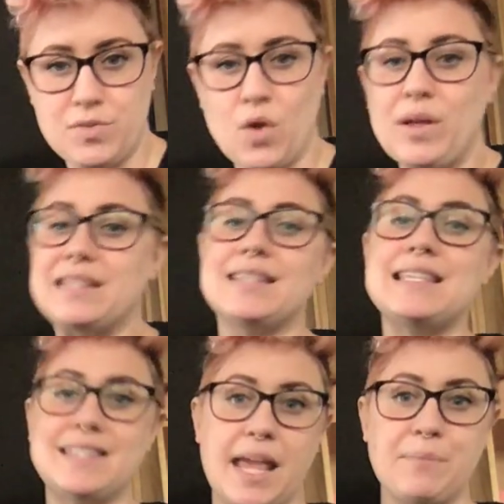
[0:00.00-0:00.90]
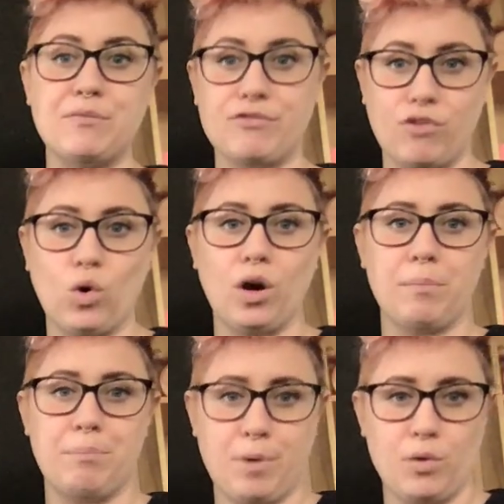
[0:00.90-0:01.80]
So it's the same for
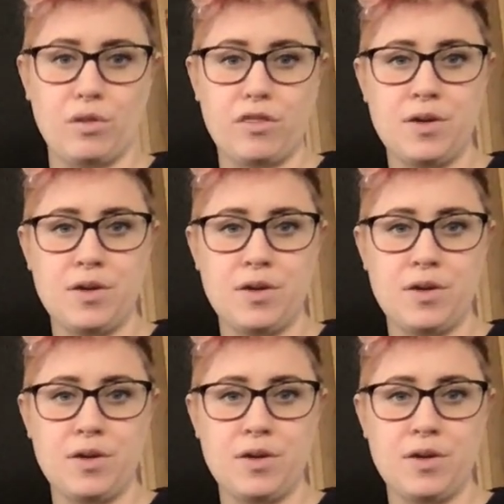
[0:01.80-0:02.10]
both.